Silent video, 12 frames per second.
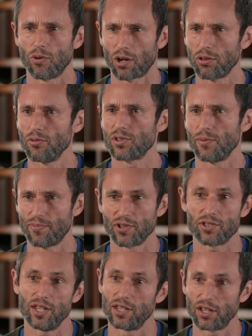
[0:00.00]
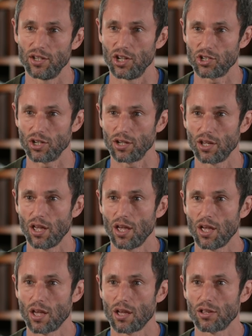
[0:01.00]
or close to pristine condition.
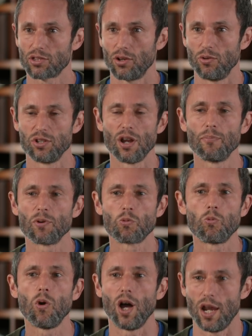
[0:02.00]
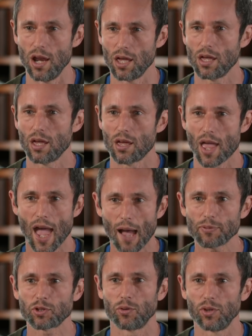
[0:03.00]
So number one,
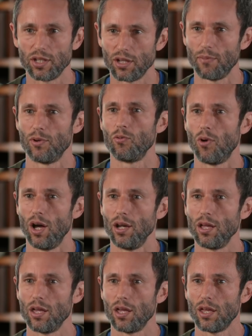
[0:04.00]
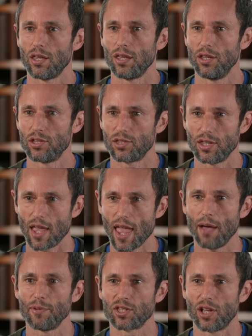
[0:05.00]
absolutely number one, is the
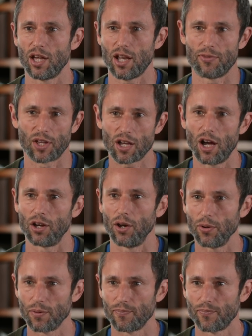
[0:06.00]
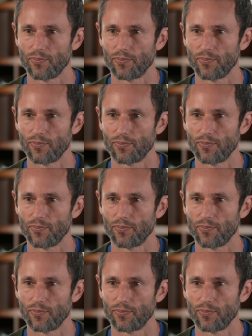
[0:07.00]
Amazon and the Congo